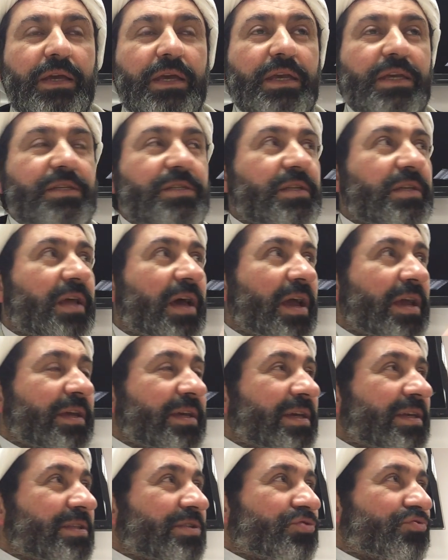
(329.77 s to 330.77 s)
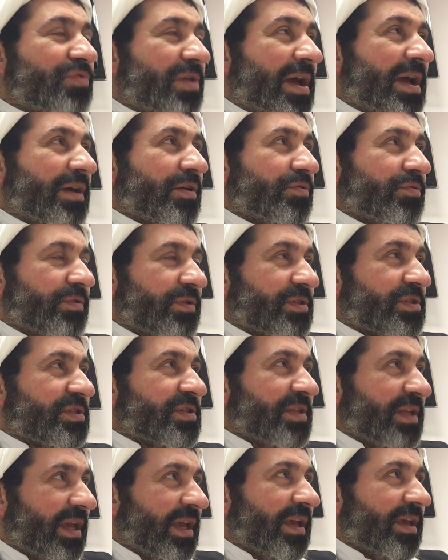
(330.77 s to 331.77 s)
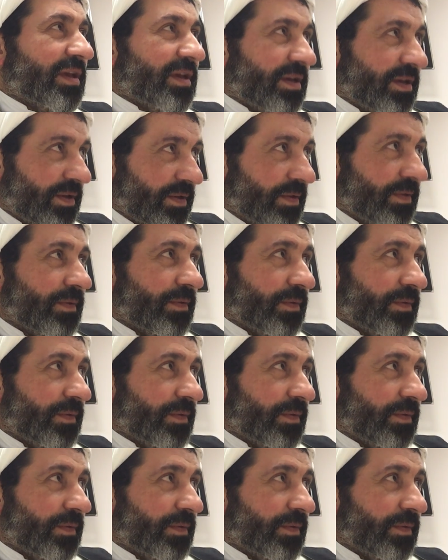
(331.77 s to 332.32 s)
is like a dragon, a snake,